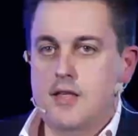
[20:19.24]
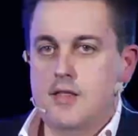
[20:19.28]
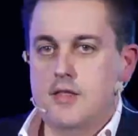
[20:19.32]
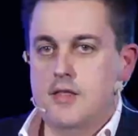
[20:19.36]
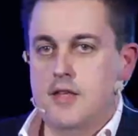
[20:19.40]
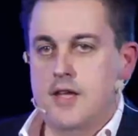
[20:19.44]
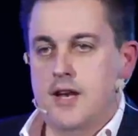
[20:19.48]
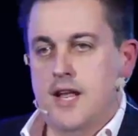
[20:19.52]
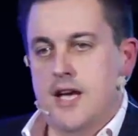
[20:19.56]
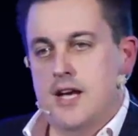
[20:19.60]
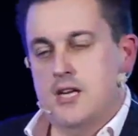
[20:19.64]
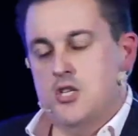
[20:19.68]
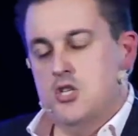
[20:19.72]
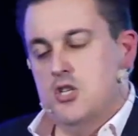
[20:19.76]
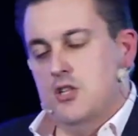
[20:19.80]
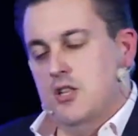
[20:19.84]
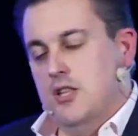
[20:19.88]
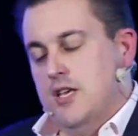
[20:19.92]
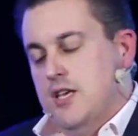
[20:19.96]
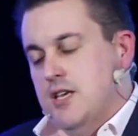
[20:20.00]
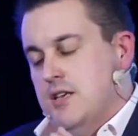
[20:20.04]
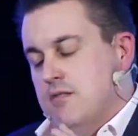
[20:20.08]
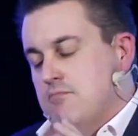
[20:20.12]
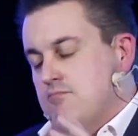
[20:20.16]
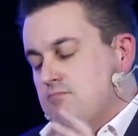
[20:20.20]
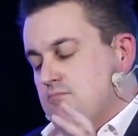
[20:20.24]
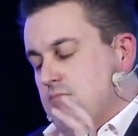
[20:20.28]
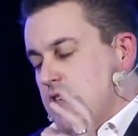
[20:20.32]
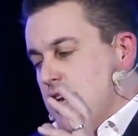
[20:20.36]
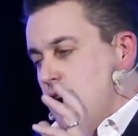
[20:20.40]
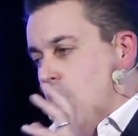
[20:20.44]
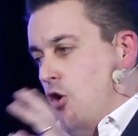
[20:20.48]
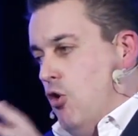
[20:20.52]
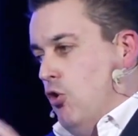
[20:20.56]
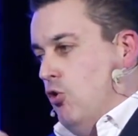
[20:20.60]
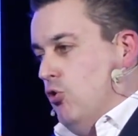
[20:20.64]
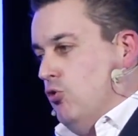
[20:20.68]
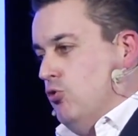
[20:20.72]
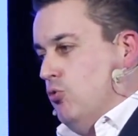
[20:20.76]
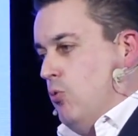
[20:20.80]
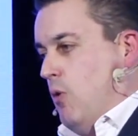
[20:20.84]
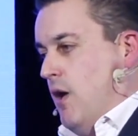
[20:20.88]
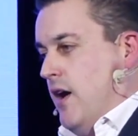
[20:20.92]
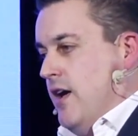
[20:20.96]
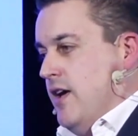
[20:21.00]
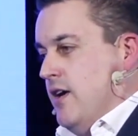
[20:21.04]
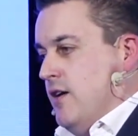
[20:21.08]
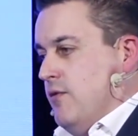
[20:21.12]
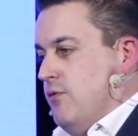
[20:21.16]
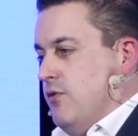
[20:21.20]
that actually the old
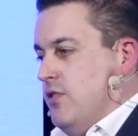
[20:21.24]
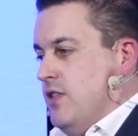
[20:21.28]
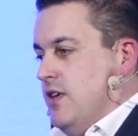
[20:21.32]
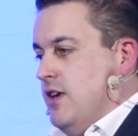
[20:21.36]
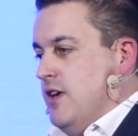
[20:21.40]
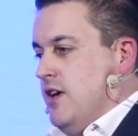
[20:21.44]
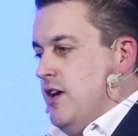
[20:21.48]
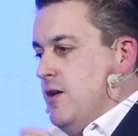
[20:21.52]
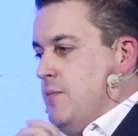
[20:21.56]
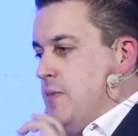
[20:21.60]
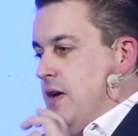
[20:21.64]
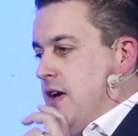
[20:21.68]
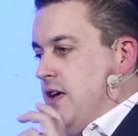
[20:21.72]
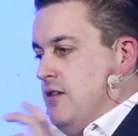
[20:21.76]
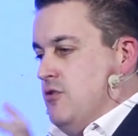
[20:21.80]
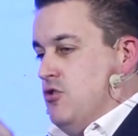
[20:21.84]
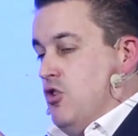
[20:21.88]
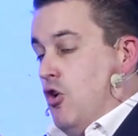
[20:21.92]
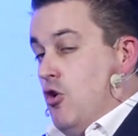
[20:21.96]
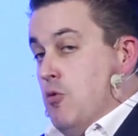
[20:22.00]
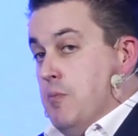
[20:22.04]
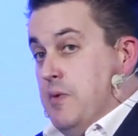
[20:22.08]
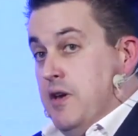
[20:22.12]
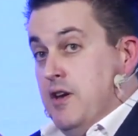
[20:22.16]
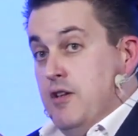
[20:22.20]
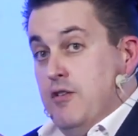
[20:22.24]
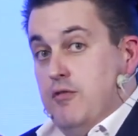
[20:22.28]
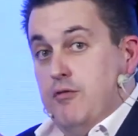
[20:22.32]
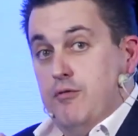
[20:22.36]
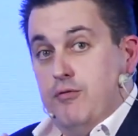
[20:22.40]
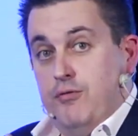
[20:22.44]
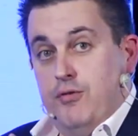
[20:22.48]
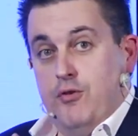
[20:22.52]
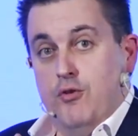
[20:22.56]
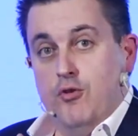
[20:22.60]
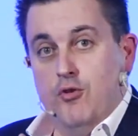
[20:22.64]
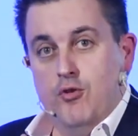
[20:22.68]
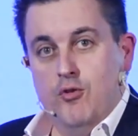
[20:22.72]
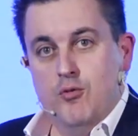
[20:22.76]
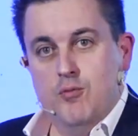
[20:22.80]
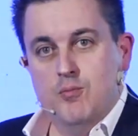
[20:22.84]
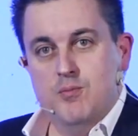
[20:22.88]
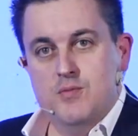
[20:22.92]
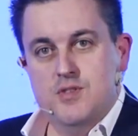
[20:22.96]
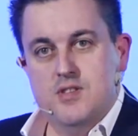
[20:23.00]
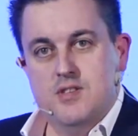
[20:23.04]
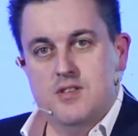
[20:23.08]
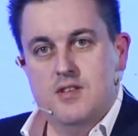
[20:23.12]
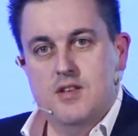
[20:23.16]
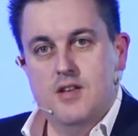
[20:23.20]
way of thinking about dominant
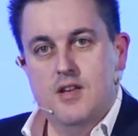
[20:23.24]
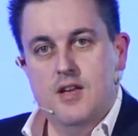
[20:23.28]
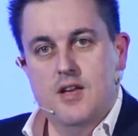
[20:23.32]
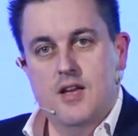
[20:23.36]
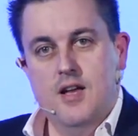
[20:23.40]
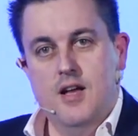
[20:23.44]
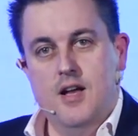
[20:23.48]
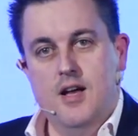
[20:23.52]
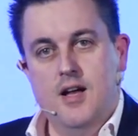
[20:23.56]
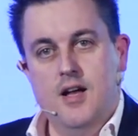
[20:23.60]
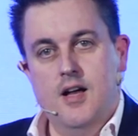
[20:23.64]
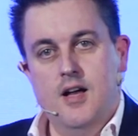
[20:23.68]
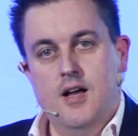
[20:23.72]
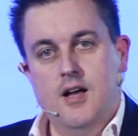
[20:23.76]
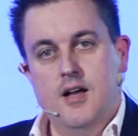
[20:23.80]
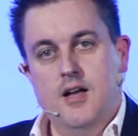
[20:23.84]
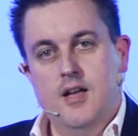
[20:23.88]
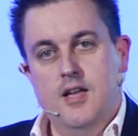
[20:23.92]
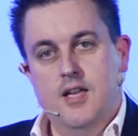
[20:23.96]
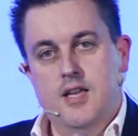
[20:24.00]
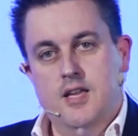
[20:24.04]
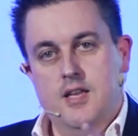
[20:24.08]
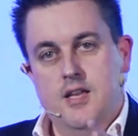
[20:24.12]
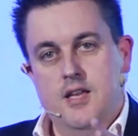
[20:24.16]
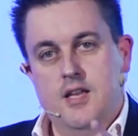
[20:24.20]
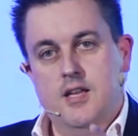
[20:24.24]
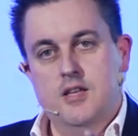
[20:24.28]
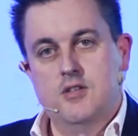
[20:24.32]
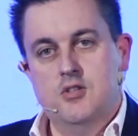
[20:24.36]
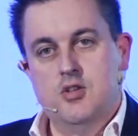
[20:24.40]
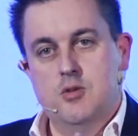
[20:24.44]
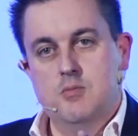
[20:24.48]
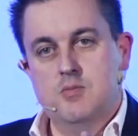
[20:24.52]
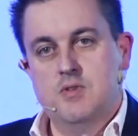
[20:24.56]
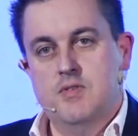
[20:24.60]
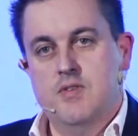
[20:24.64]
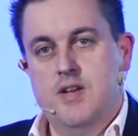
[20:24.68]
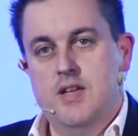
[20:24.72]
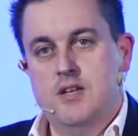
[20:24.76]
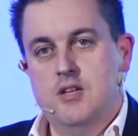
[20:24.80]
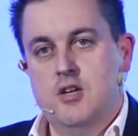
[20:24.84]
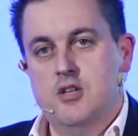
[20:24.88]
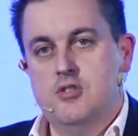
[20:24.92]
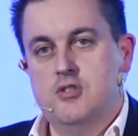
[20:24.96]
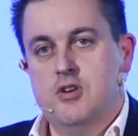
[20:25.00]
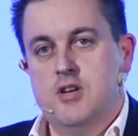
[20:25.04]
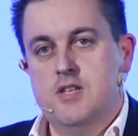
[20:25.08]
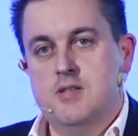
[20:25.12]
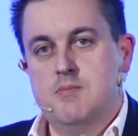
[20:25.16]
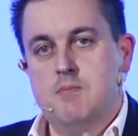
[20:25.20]
firms in terms of
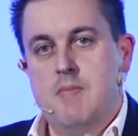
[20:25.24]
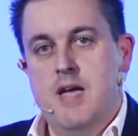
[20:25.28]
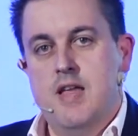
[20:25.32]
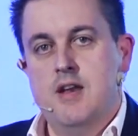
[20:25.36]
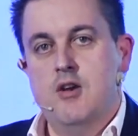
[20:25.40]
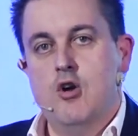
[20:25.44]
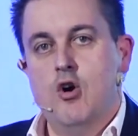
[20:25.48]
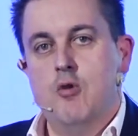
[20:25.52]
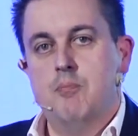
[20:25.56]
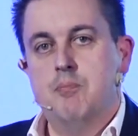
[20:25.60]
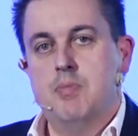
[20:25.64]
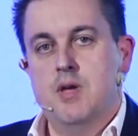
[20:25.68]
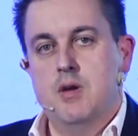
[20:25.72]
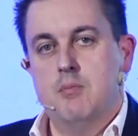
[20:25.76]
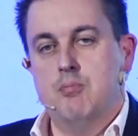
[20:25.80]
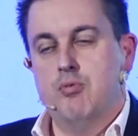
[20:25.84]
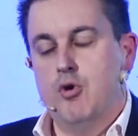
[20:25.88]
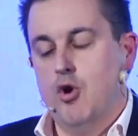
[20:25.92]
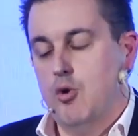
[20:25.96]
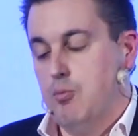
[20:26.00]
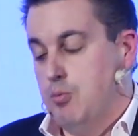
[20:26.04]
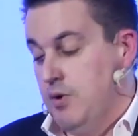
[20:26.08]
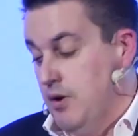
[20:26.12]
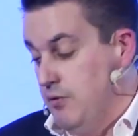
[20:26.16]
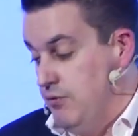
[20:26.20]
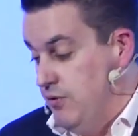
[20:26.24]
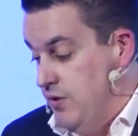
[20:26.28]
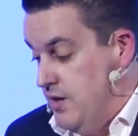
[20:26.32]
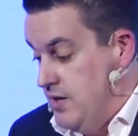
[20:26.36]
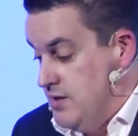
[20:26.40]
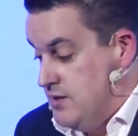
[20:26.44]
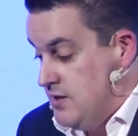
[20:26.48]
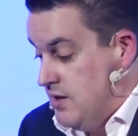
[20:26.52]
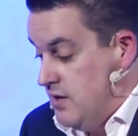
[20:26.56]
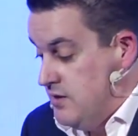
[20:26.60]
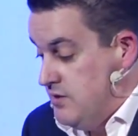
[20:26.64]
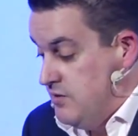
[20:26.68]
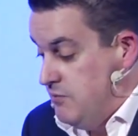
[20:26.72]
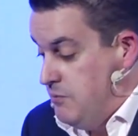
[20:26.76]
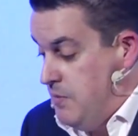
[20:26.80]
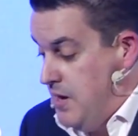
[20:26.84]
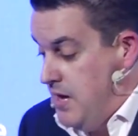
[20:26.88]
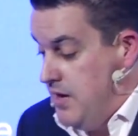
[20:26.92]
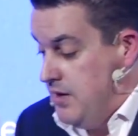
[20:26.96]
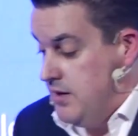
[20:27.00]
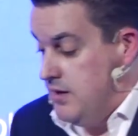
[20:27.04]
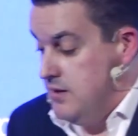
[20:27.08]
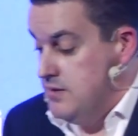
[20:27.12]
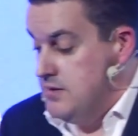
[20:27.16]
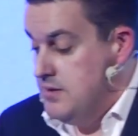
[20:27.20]
antitrust may not be appropriate for these kinds of
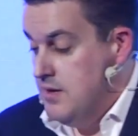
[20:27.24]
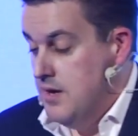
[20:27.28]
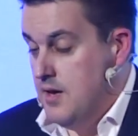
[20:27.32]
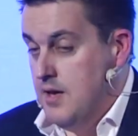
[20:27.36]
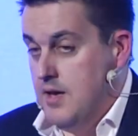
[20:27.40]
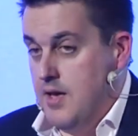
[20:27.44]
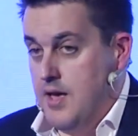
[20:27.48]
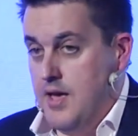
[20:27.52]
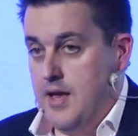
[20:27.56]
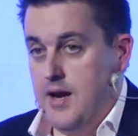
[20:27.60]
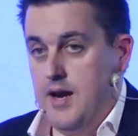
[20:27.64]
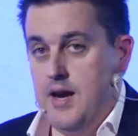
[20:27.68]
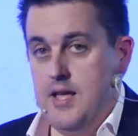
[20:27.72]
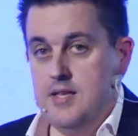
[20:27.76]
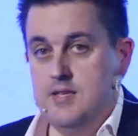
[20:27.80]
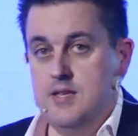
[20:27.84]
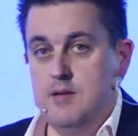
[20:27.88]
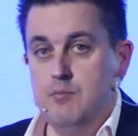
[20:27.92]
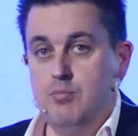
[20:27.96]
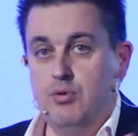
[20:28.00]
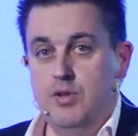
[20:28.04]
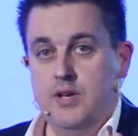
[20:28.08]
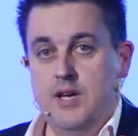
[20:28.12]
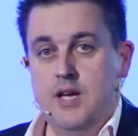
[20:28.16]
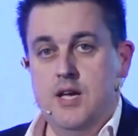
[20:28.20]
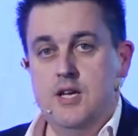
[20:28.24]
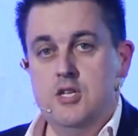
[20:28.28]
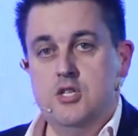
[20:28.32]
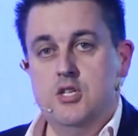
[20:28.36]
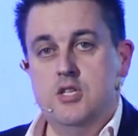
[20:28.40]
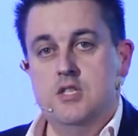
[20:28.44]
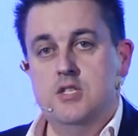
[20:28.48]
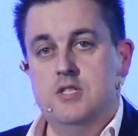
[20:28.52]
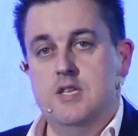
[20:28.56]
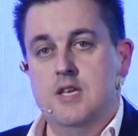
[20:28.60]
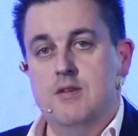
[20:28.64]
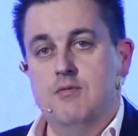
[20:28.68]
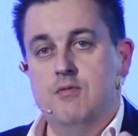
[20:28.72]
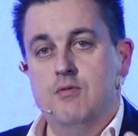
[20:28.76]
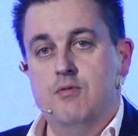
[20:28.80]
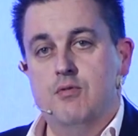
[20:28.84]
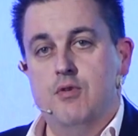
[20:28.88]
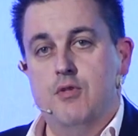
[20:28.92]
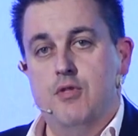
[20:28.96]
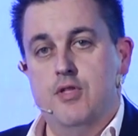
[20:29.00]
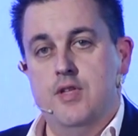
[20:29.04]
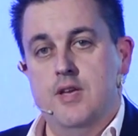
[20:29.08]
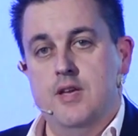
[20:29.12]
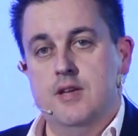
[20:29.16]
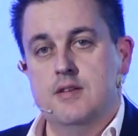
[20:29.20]
markets, and it has implications even
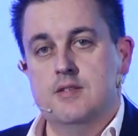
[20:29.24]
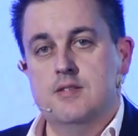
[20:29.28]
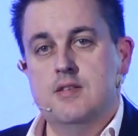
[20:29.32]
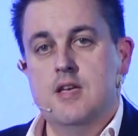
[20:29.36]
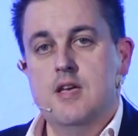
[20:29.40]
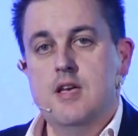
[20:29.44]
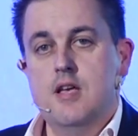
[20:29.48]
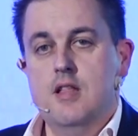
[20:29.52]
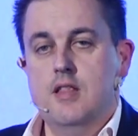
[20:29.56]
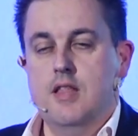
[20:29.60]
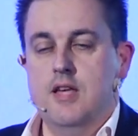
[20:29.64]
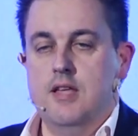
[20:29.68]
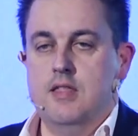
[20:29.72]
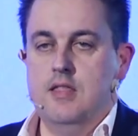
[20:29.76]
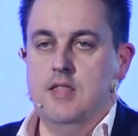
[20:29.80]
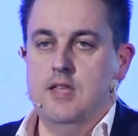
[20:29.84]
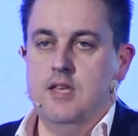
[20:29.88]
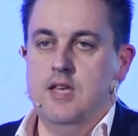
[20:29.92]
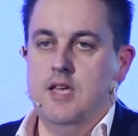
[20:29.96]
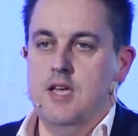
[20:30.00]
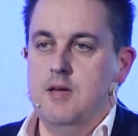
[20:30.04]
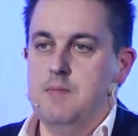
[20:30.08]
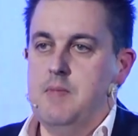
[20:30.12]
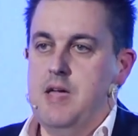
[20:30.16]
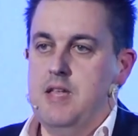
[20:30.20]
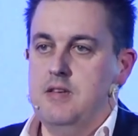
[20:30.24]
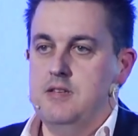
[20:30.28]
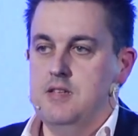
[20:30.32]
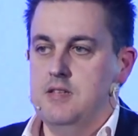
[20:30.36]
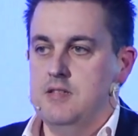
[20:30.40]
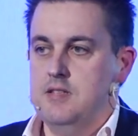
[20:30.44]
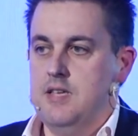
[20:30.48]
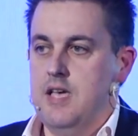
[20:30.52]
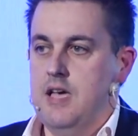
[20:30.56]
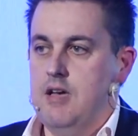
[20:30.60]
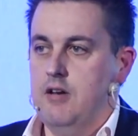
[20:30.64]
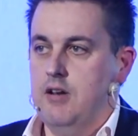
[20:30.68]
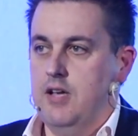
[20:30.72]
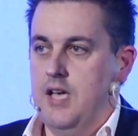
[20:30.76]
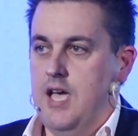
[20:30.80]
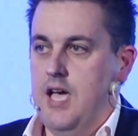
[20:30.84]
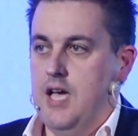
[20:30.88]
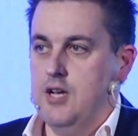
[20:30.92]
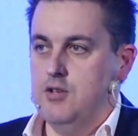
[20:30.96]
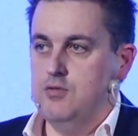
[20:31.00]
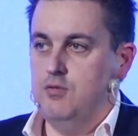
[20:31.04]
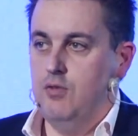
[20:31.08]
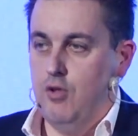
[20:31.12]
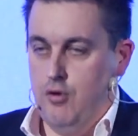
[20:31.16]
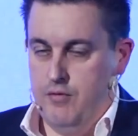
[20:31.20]
for things like thinking about discounted
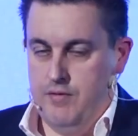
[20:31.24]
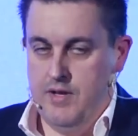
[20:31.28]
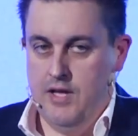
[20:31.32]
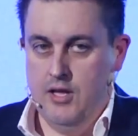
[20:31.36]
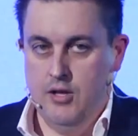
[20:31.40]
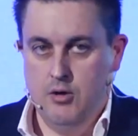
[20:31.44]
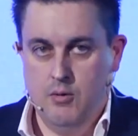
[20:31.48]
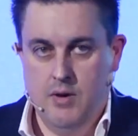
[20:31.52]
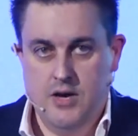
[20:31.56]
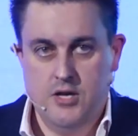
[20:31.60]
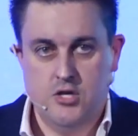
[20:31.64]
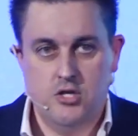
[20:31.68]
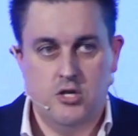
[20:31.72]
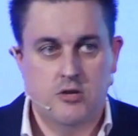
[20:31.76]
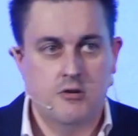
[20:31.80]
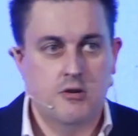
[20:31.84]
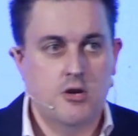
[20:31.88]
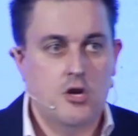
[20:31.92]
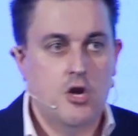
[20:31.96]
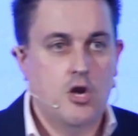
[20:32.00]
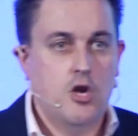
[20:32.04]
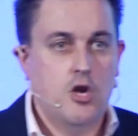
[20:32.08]
cash flow valuation.